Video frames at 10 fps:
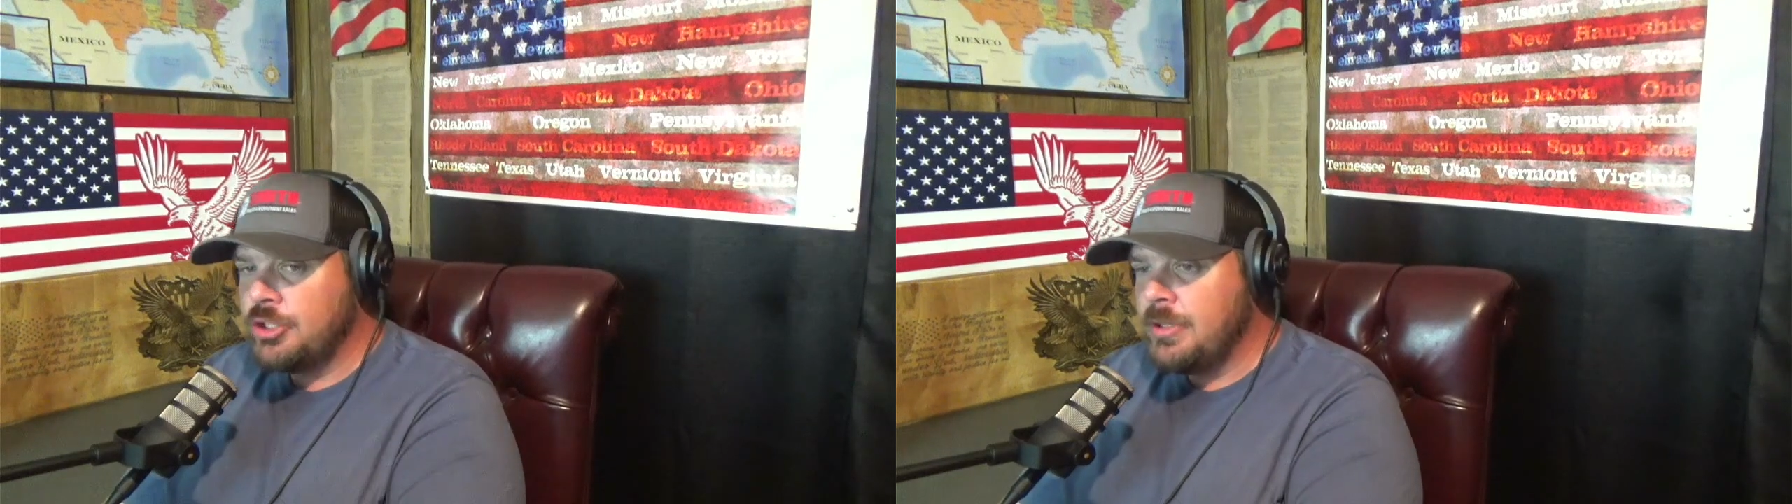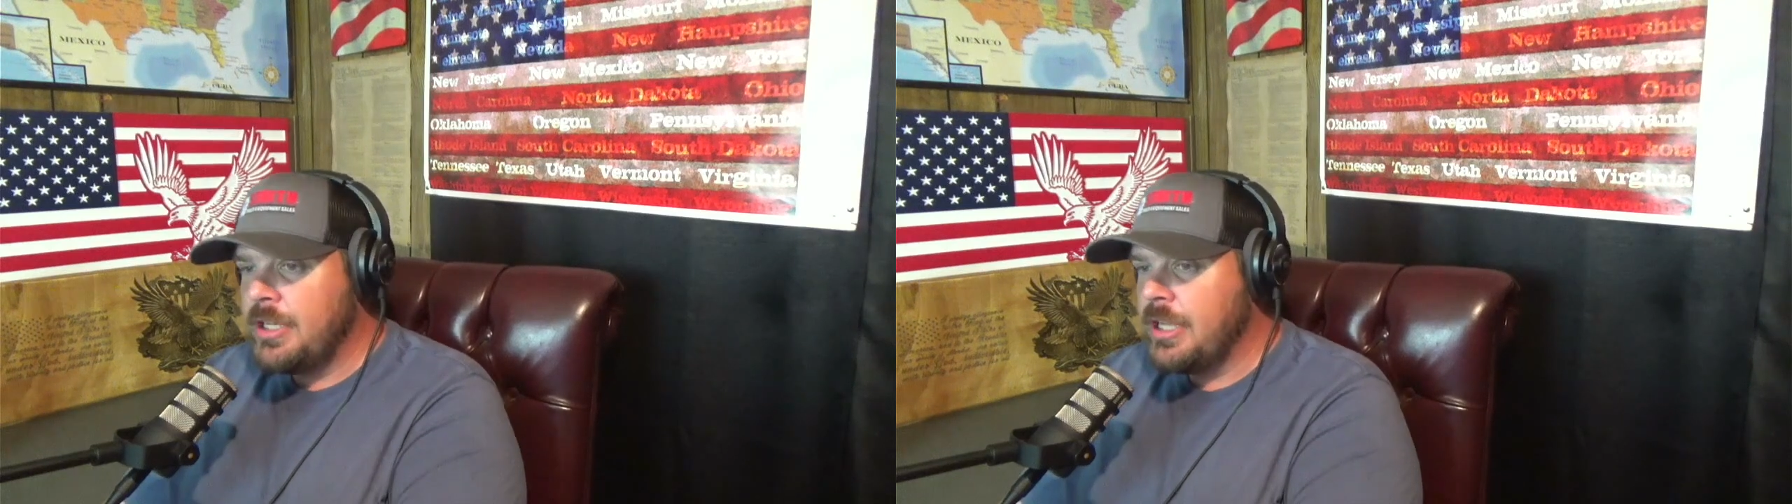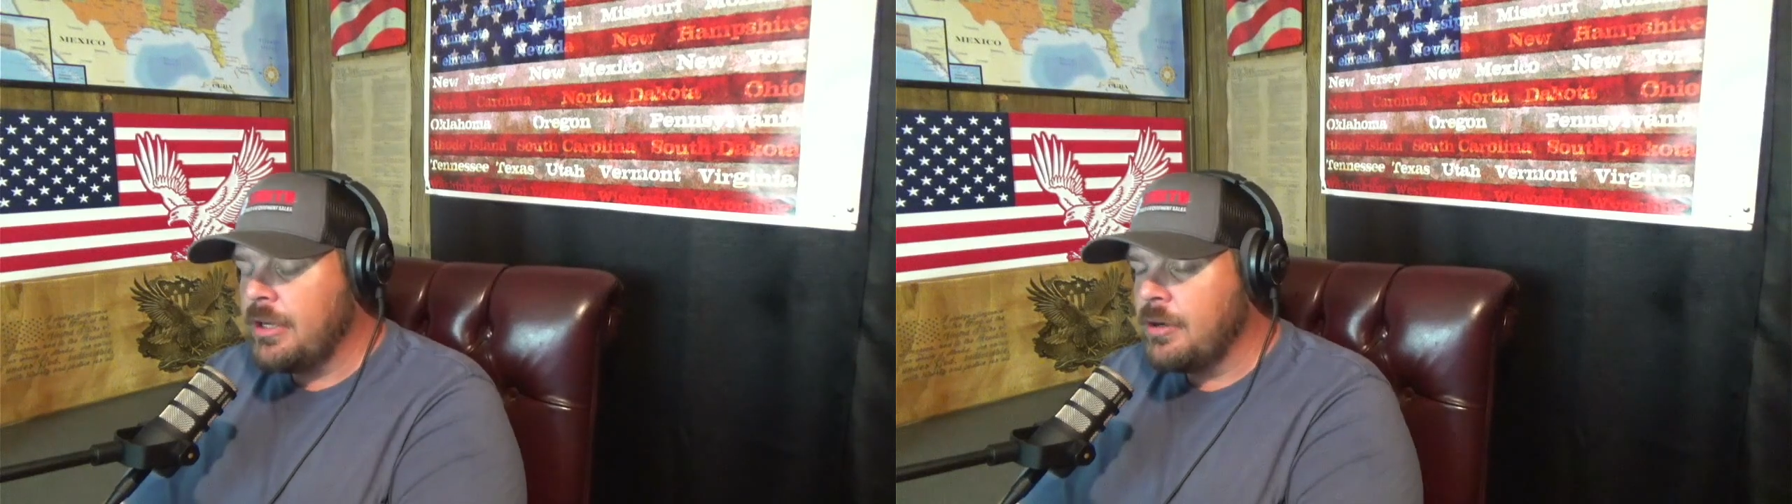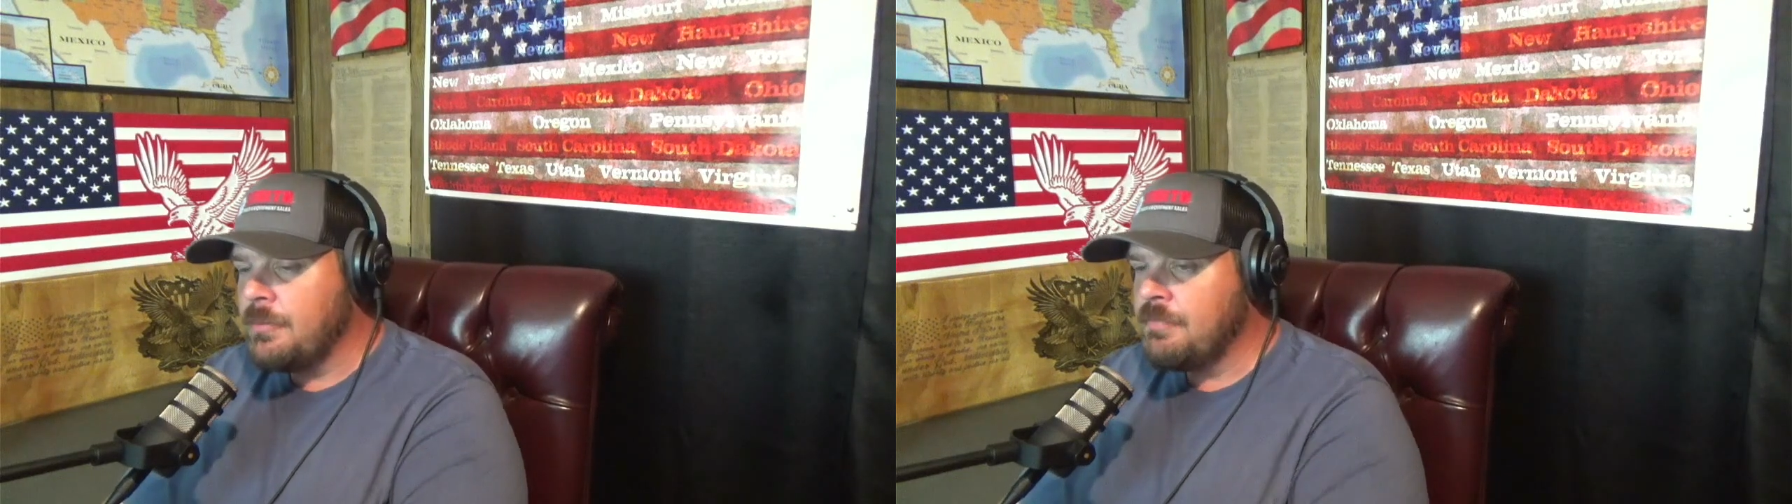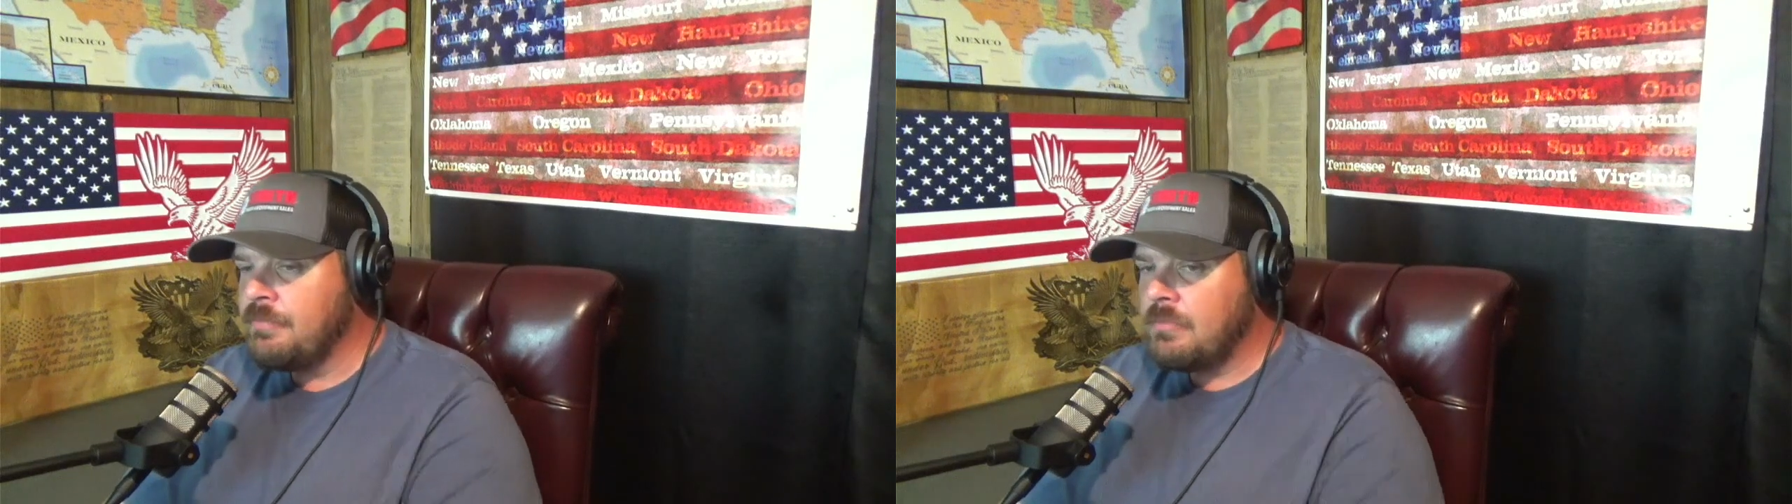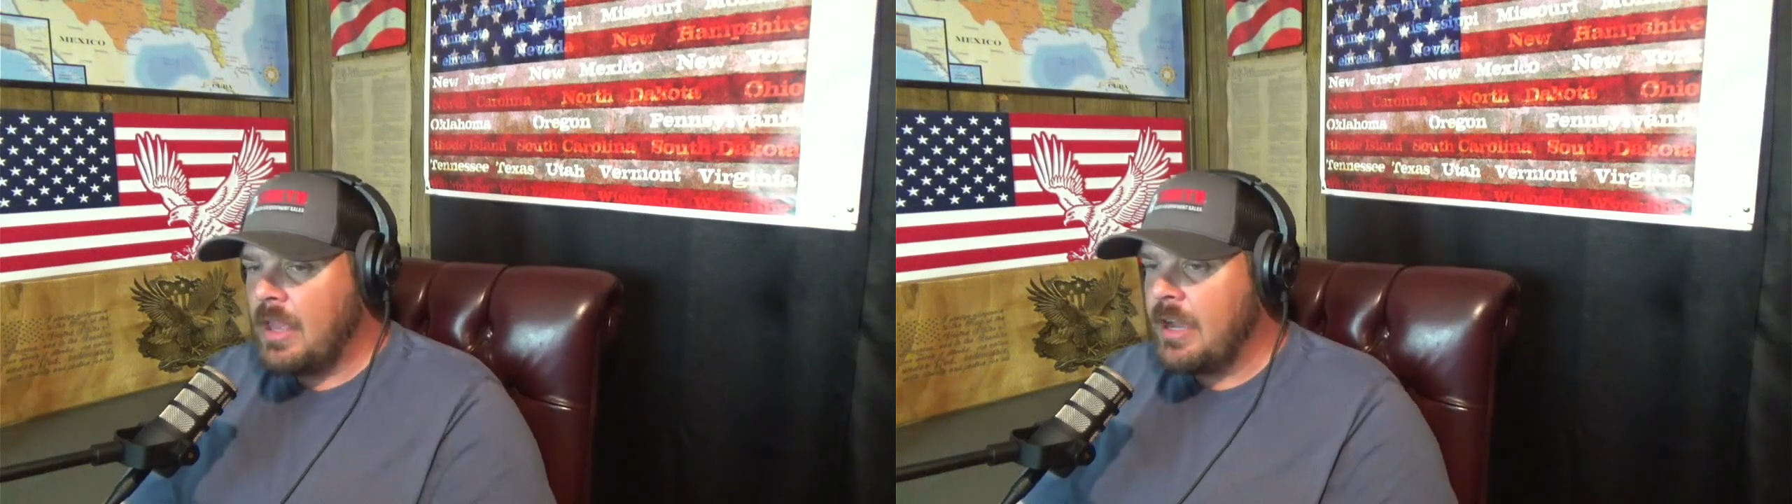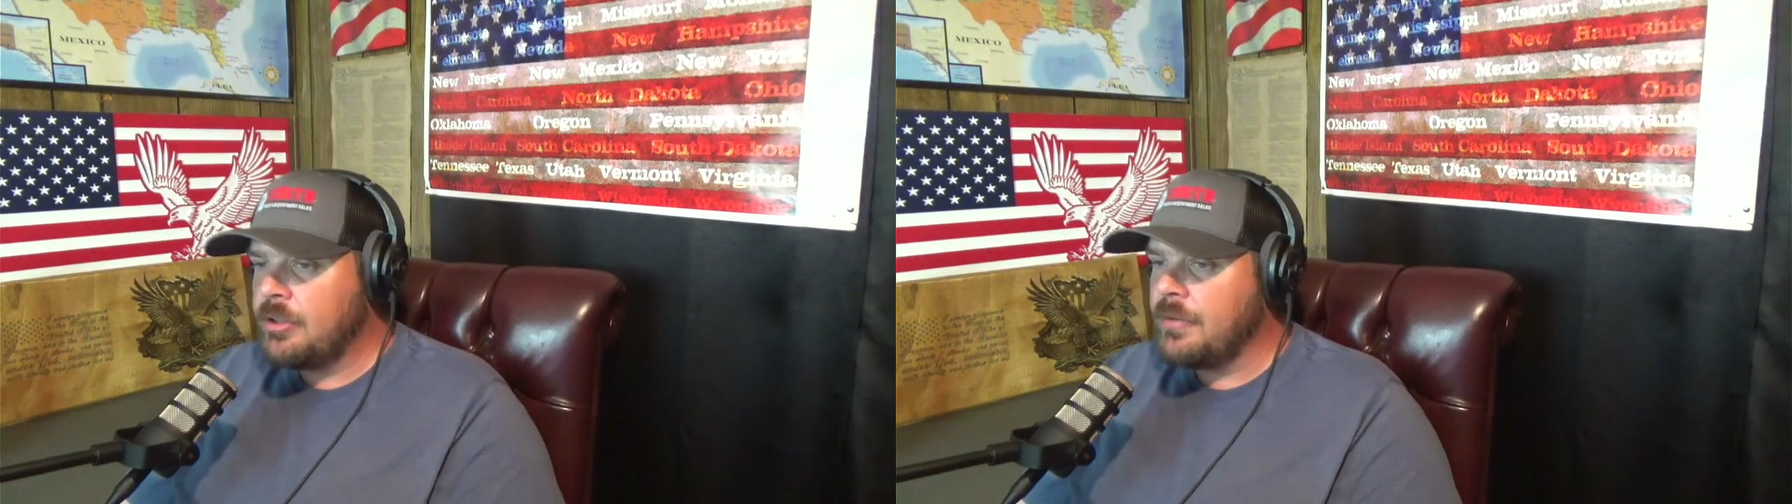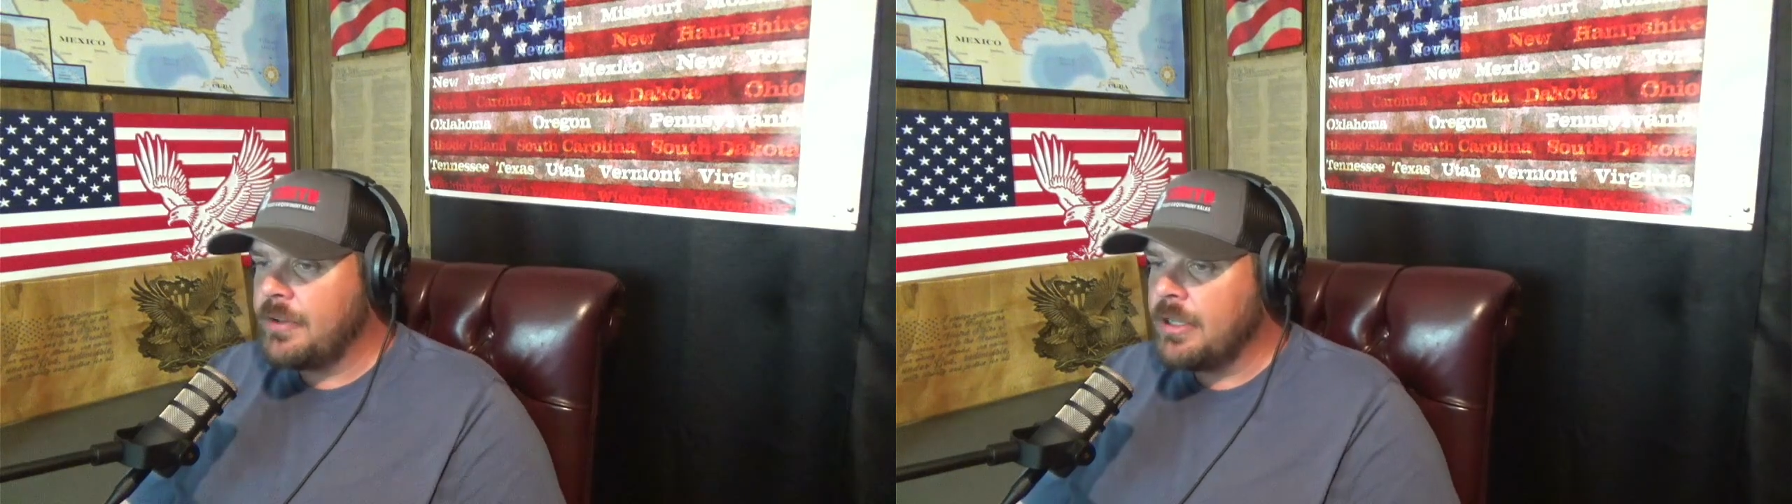you didn't hear
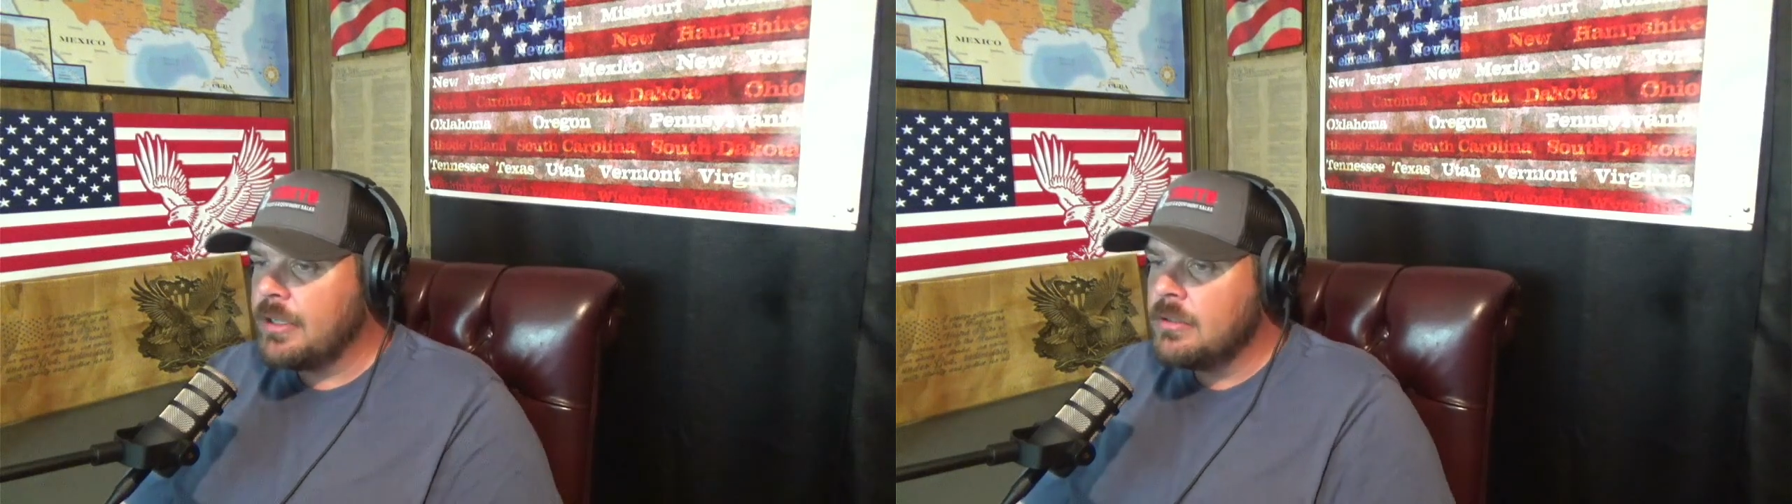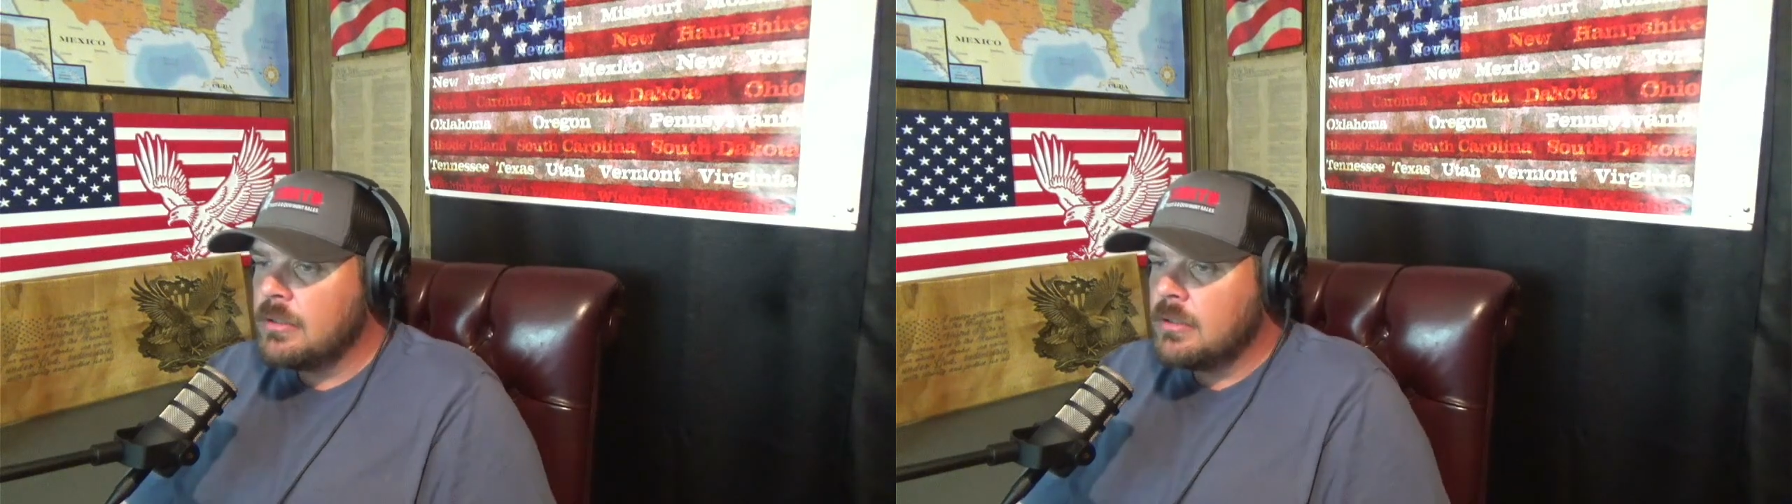Adolf Hitler